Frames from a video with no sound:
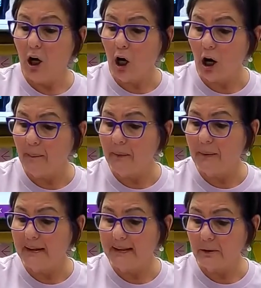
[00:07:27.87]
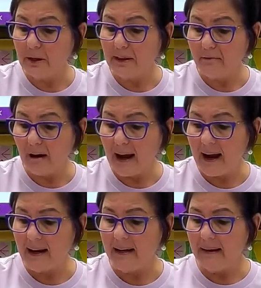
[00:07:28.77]
complementary
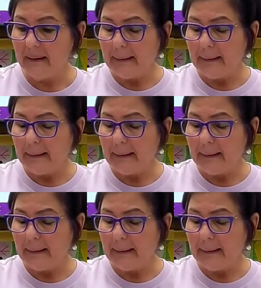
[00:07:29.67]
thread.